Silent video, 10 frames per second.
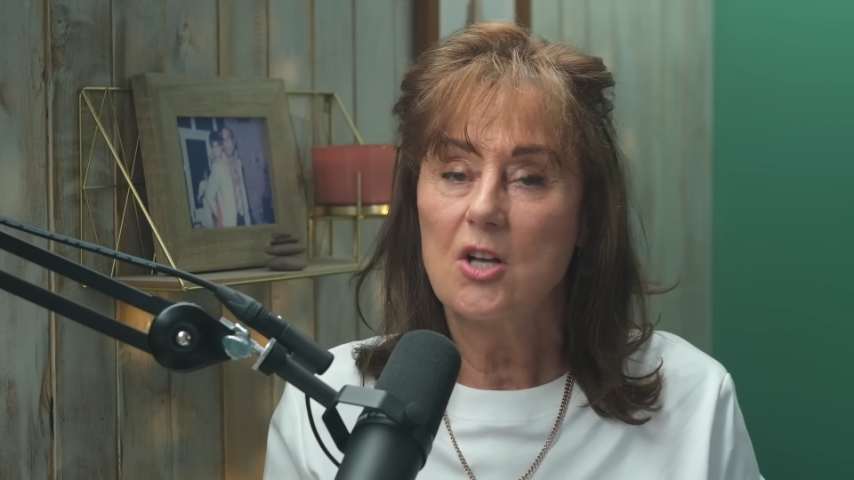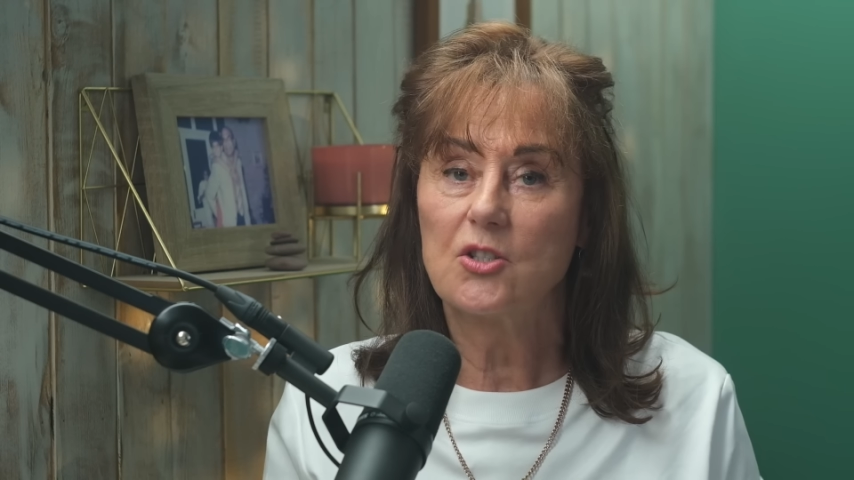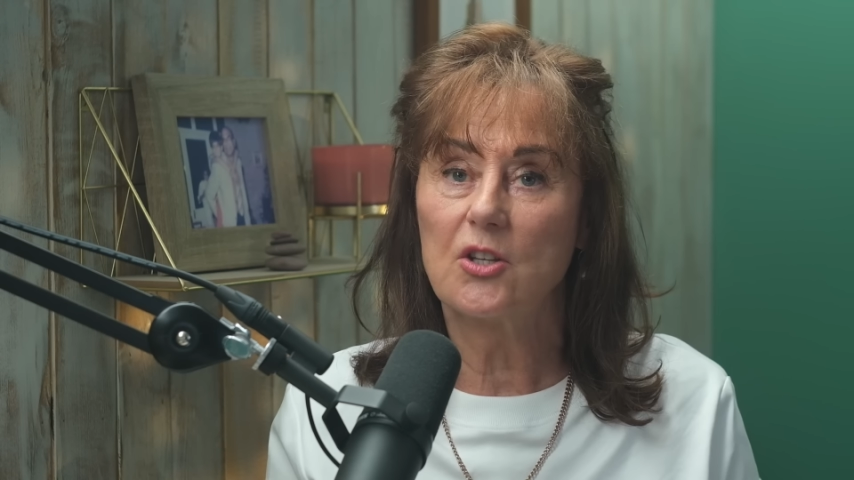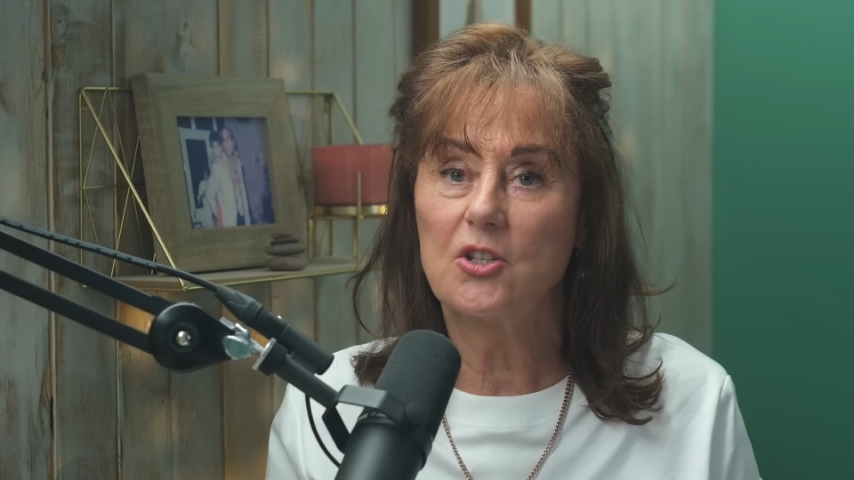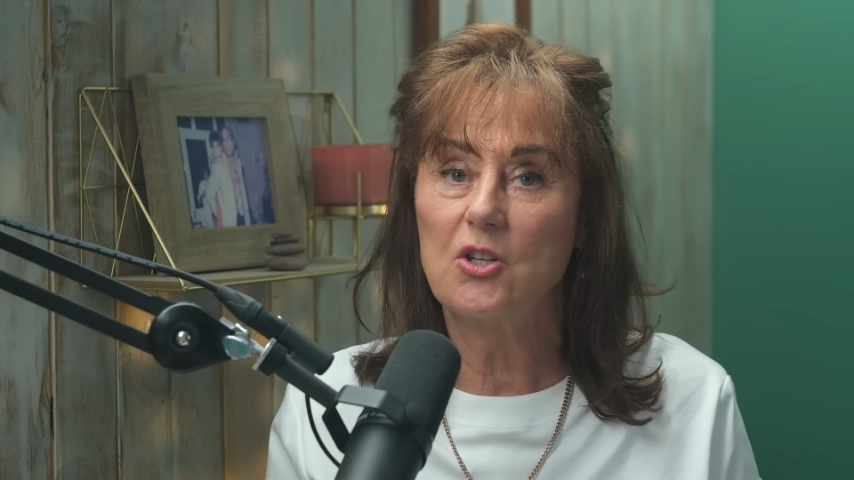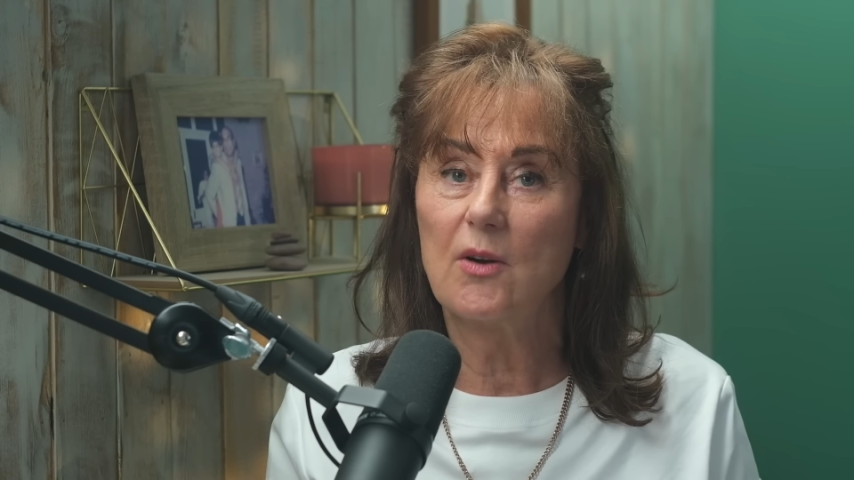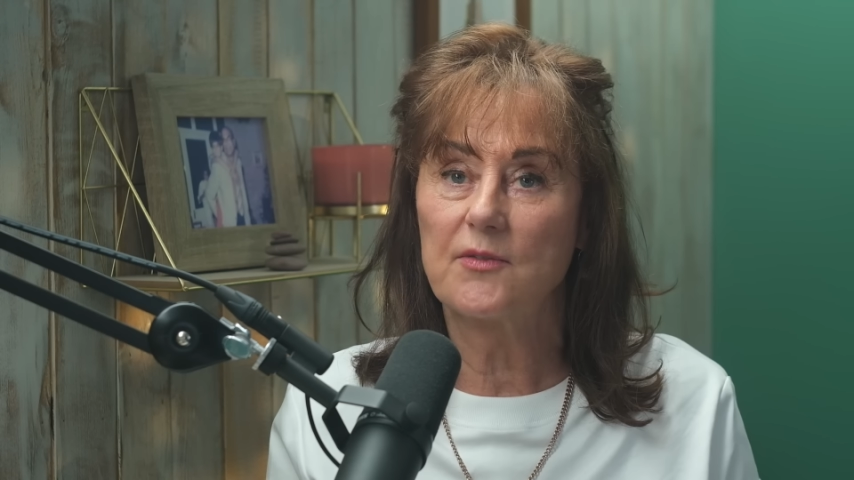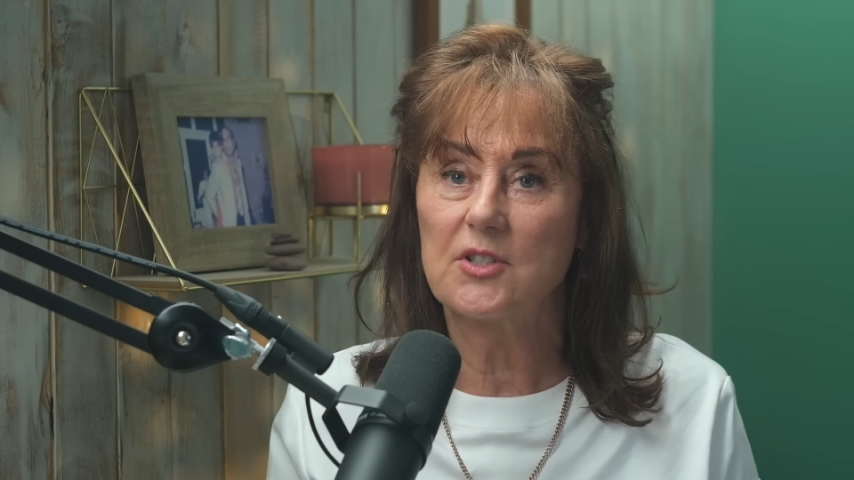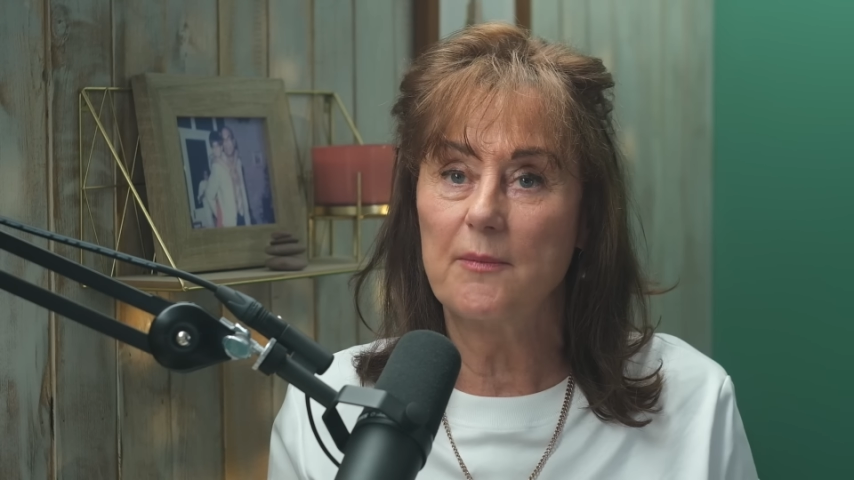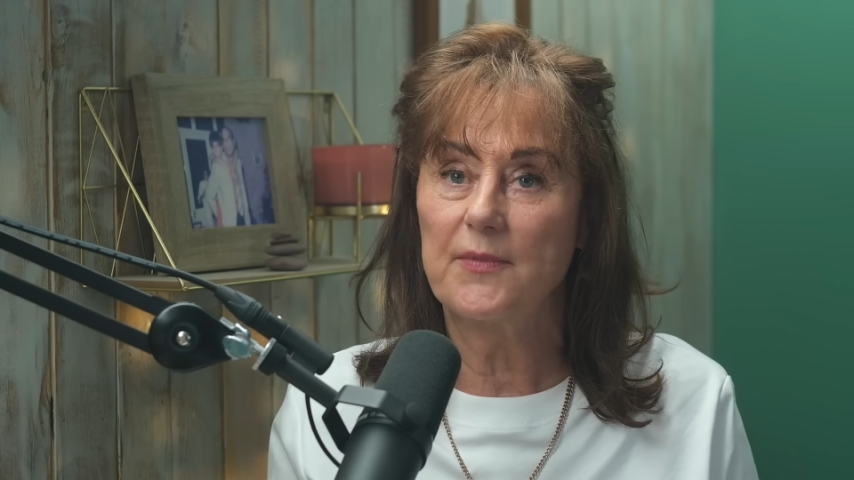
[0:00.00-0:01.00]
so that you
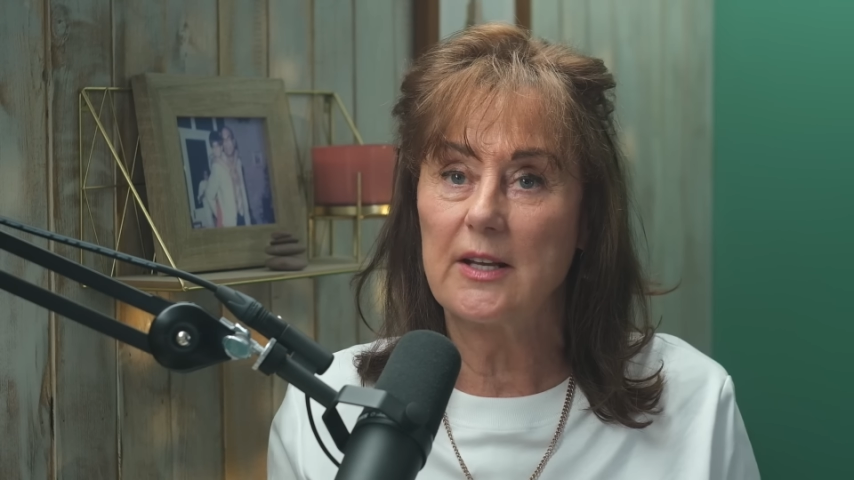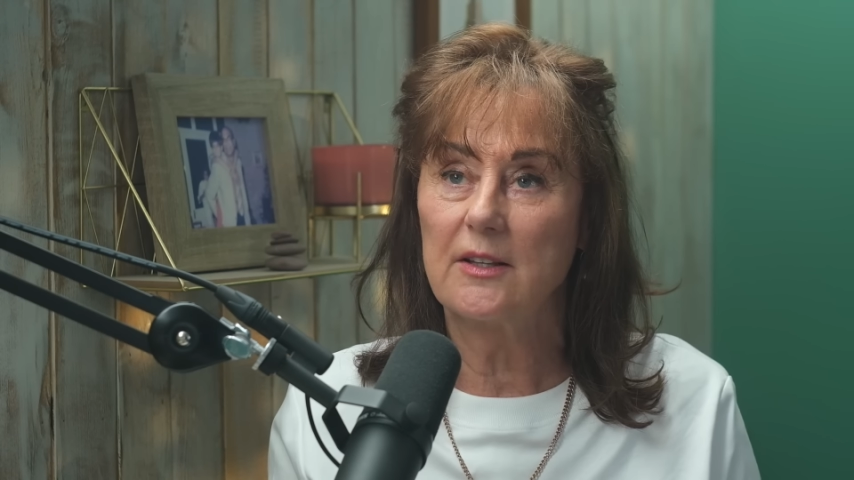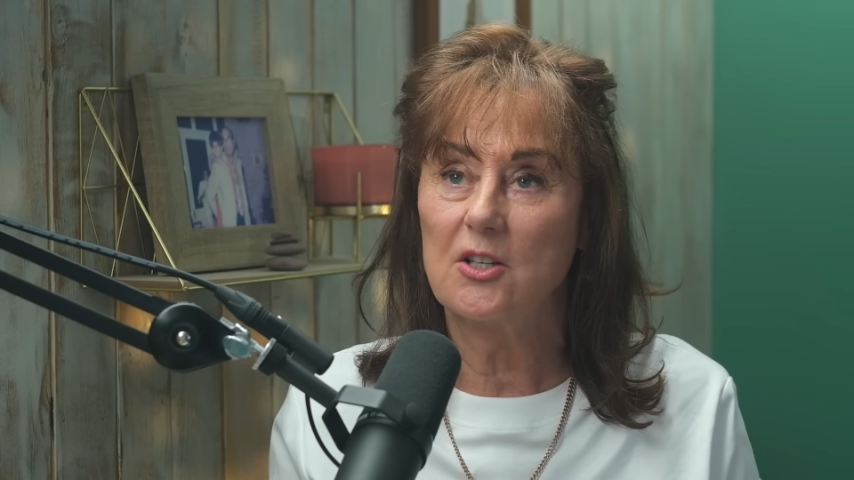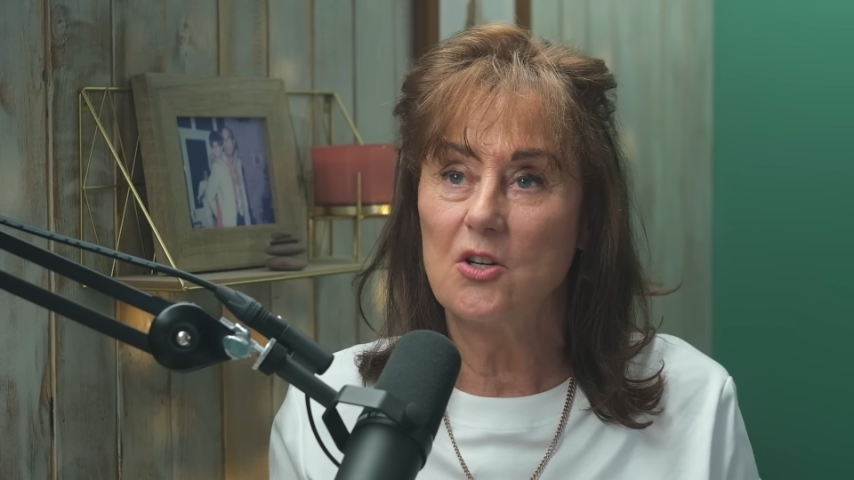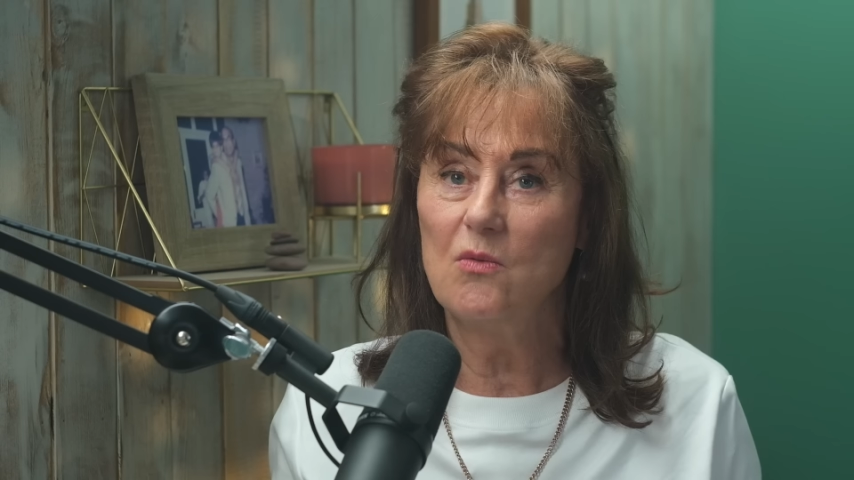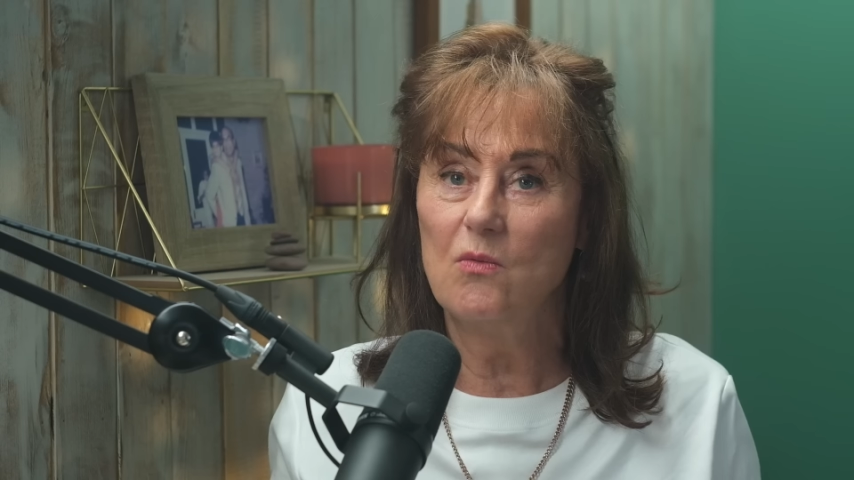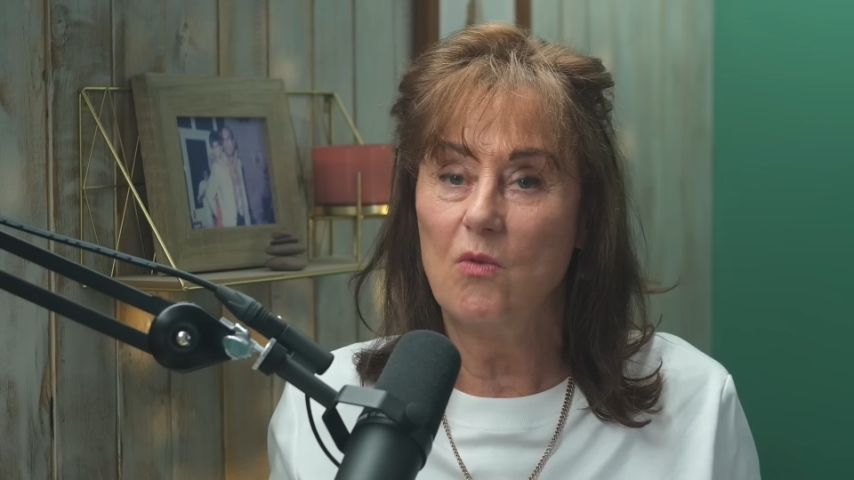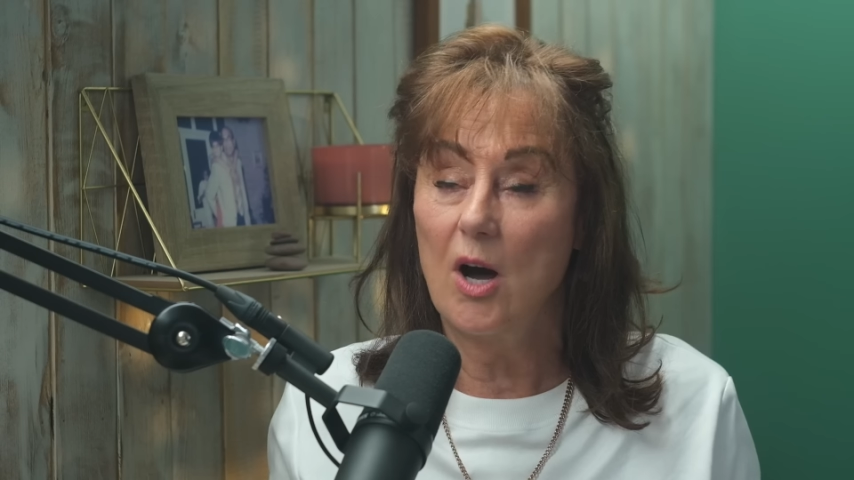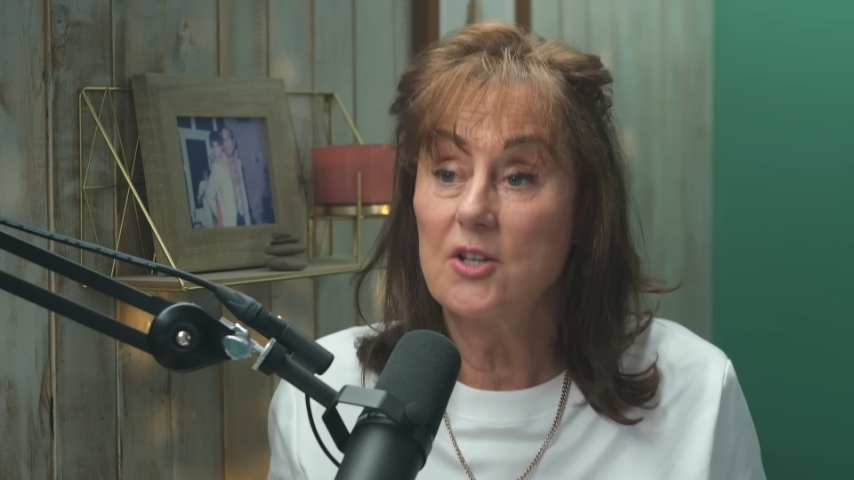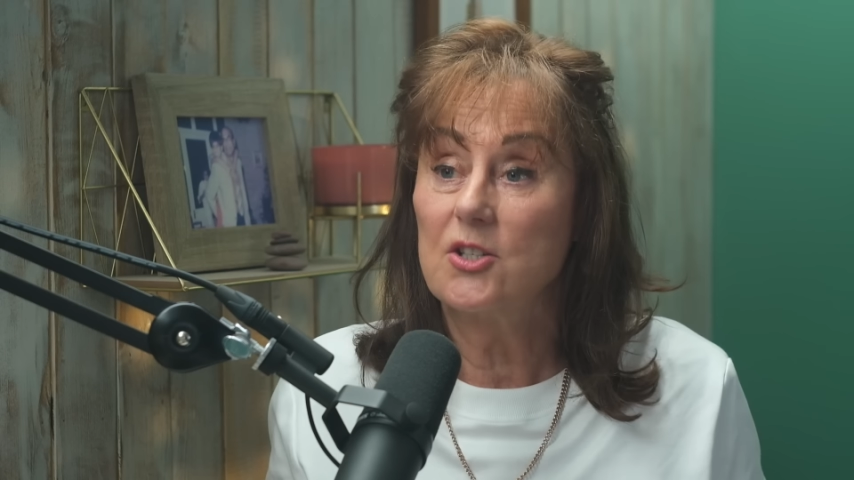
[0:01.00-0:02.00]
have something that you
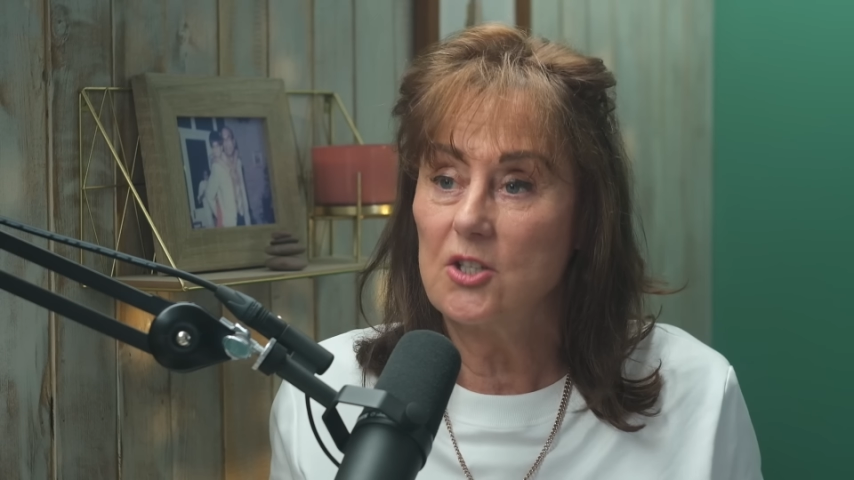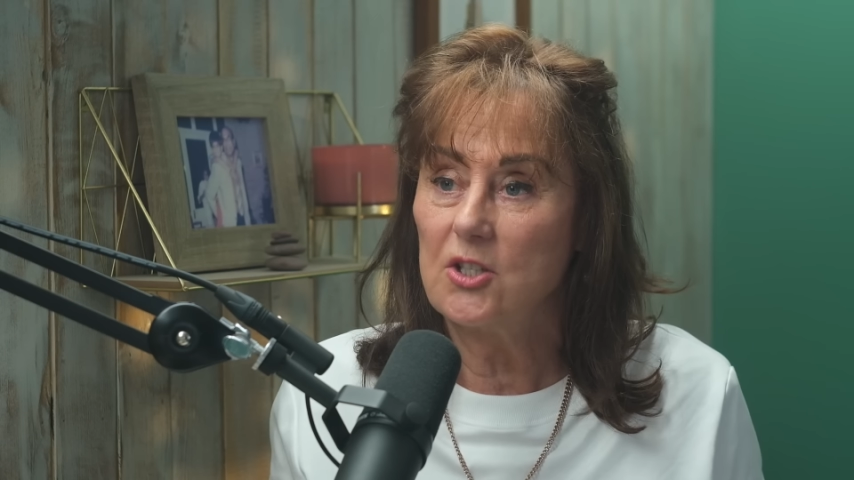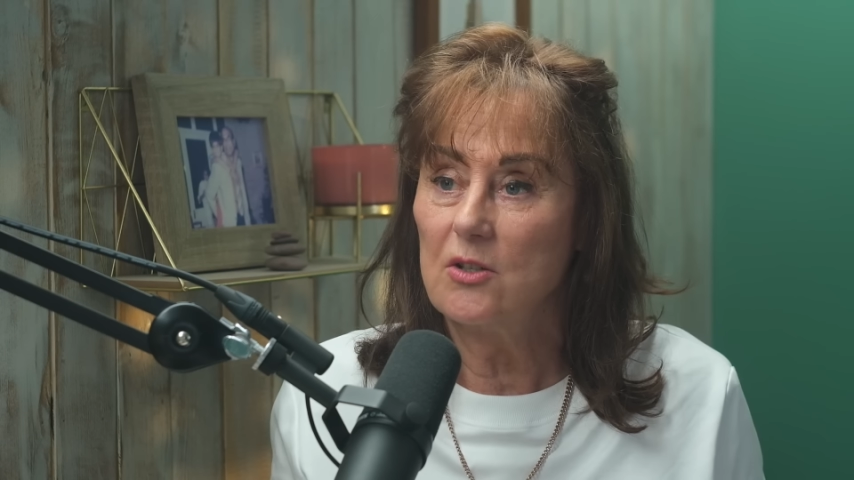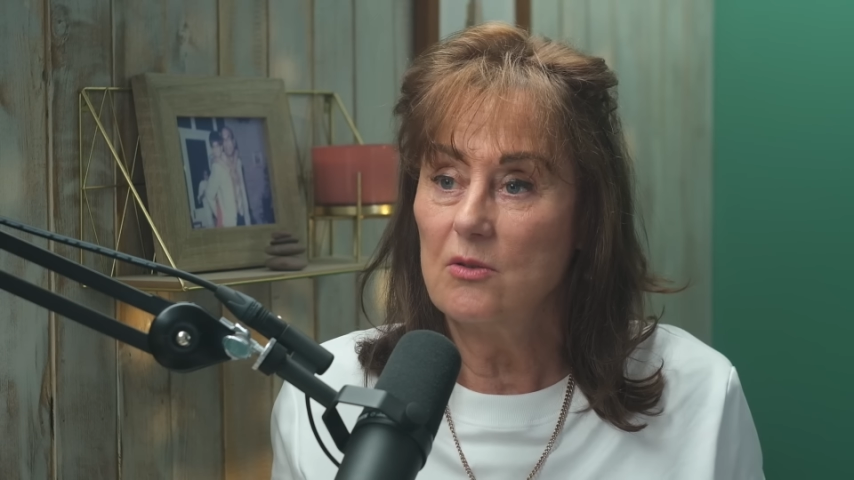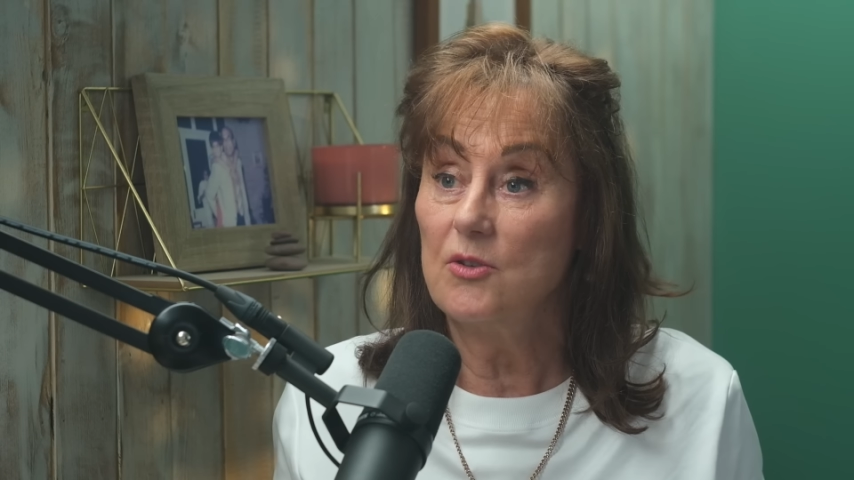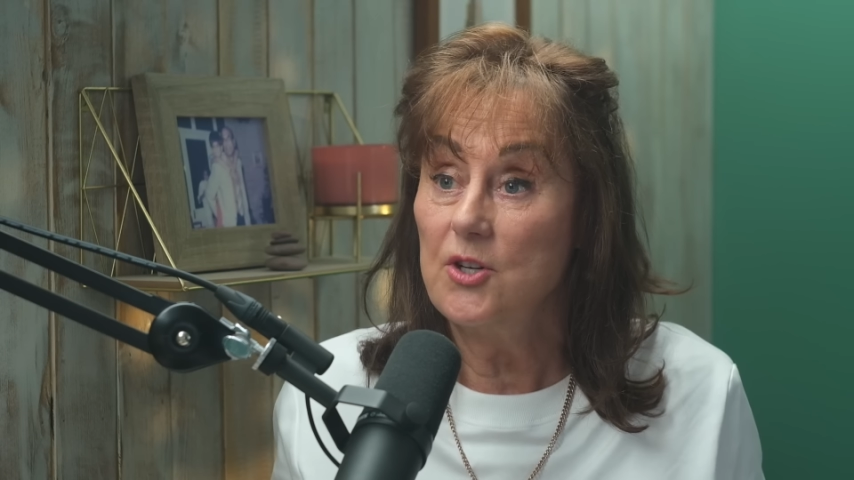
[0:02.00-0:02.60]
want to do